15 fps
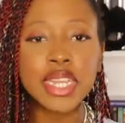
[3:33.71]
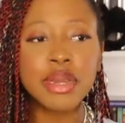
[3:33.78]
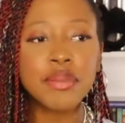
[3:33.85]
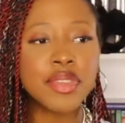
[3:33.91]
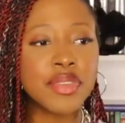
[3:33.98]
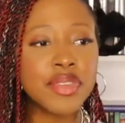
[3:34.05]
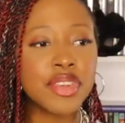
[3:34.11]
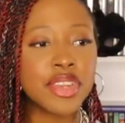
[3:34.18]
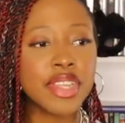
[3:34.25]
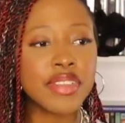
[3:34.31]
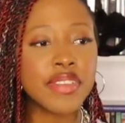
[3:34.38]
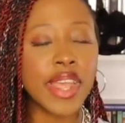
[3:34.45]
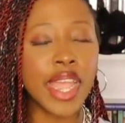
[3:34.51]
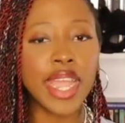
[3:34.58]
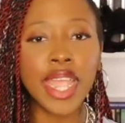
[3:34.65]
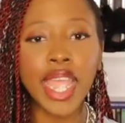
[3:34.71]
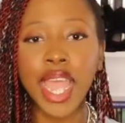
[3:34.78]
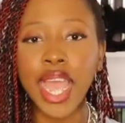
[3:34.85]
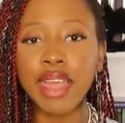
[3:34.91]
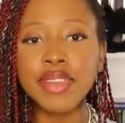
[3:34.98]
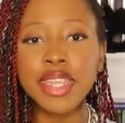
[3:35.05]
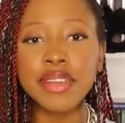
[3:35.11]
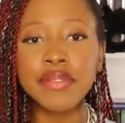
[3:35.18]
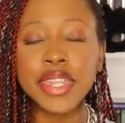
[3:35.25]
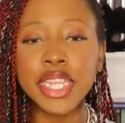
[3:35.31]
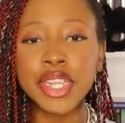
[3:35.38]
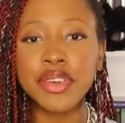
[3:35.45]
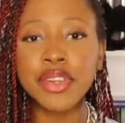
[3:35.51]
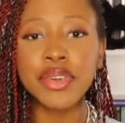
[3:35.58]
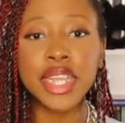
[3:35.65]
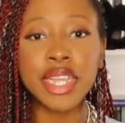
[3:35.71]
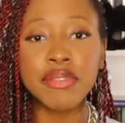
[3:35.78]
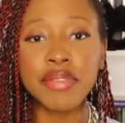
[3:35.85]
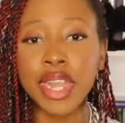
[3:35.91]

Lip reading: it comes to just like having a video going